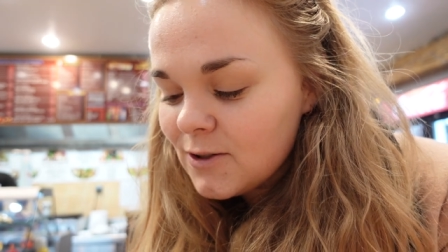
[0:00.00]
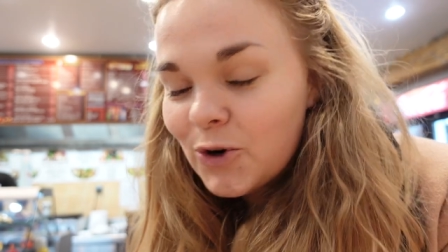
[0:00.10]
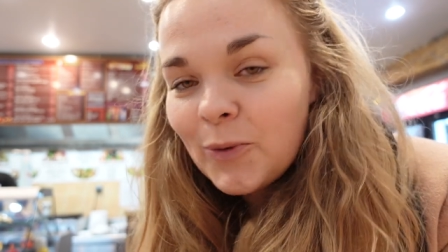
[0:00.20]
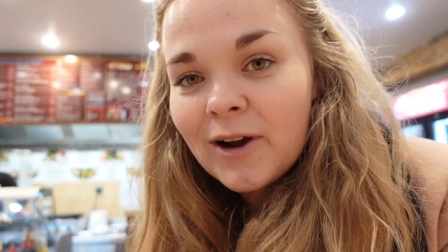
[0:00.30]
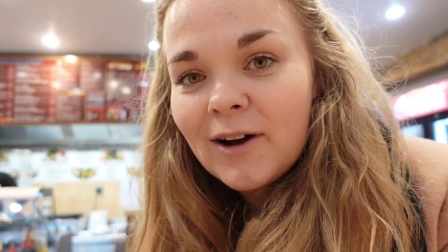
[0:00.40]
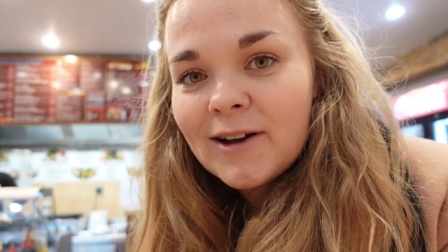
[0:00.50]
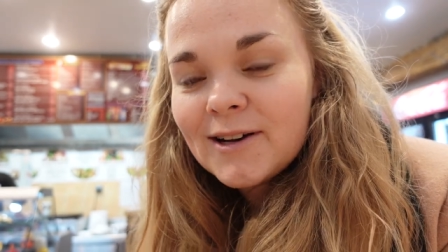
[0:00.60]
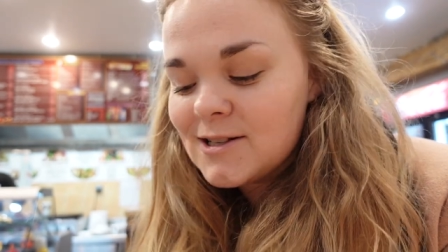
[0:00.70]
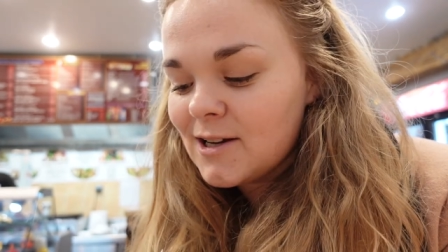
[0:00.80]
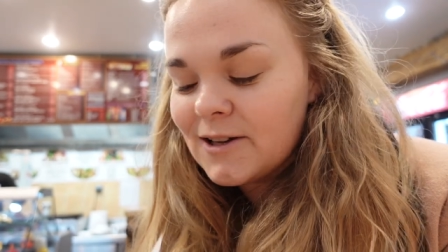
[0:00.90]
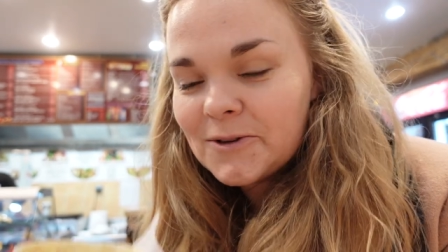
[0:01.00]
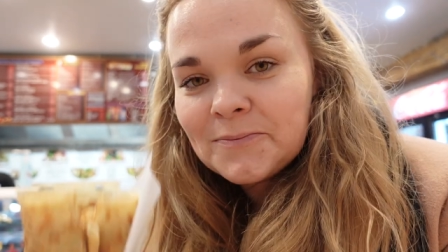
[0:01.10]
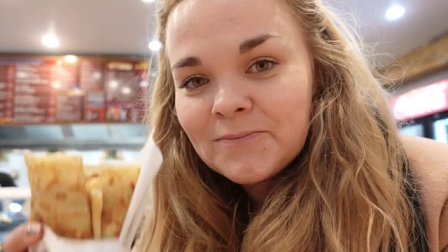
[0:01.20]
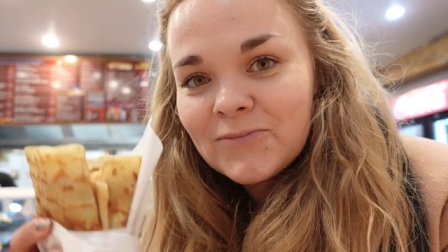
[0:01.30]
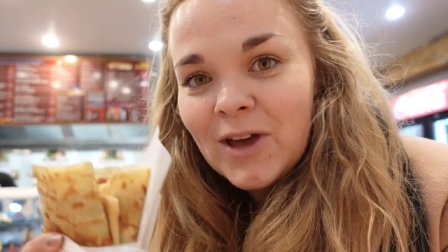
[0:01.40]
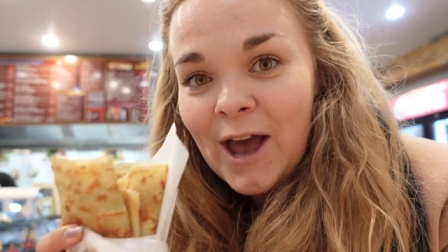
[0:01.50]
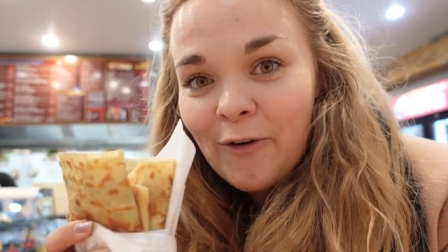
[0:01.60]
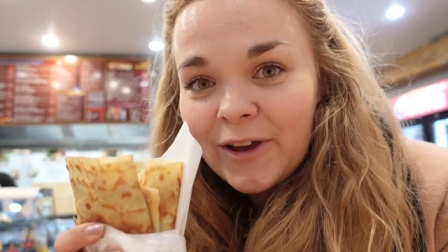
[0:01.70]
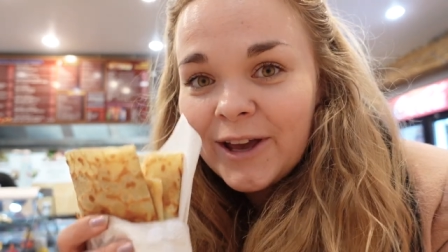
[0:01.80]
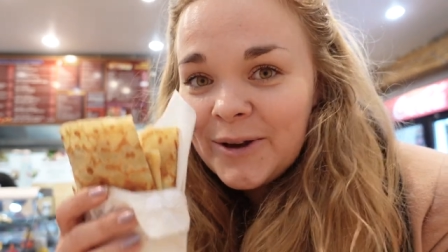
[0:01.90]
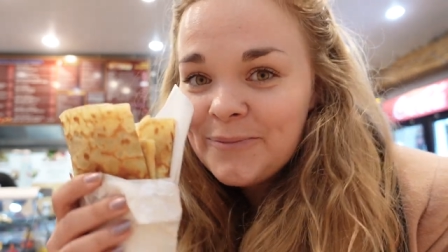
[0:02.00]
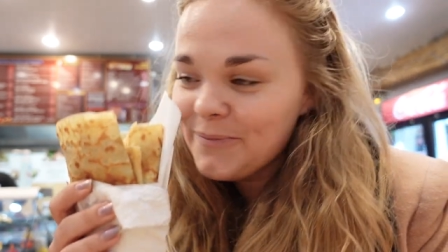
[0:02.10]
Oh my god, it's like heavy.